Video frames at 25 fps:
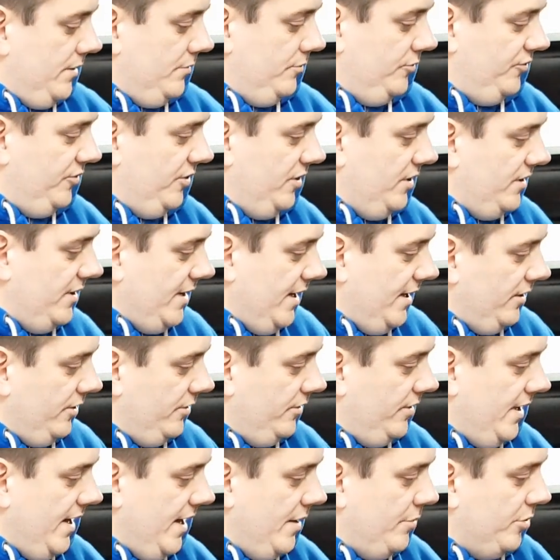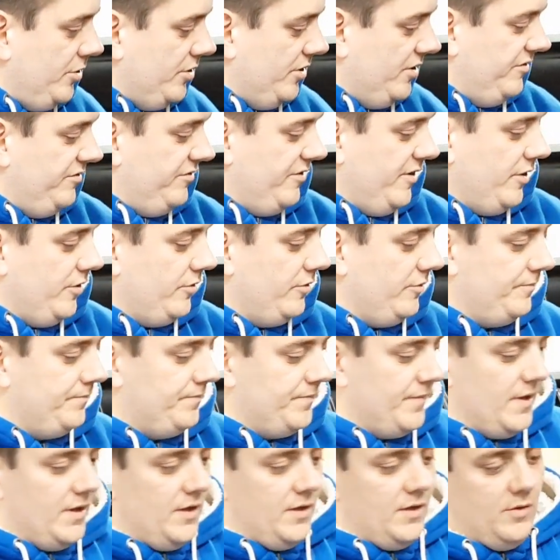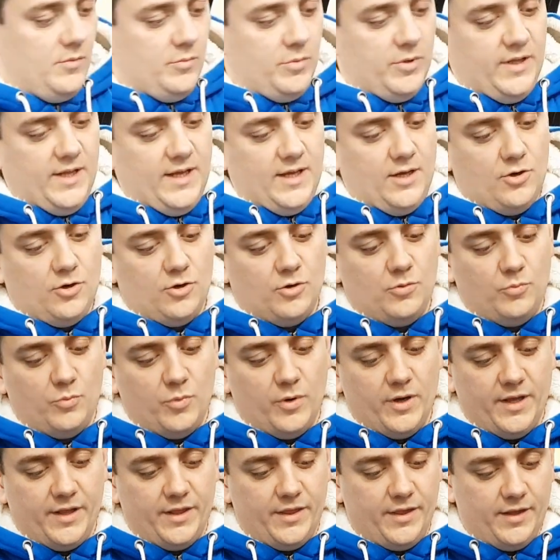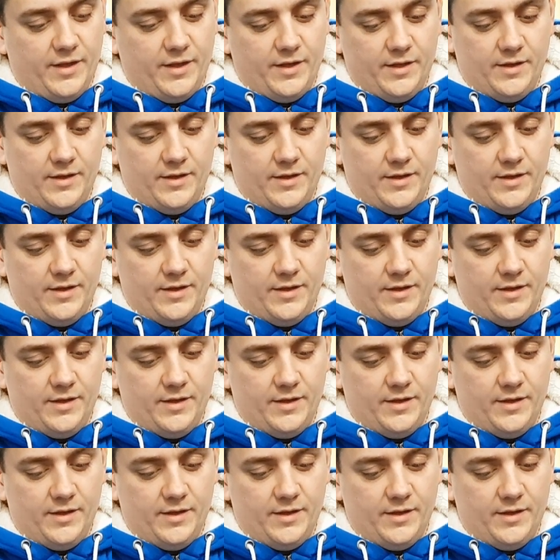so you download the app on your phone, but they come with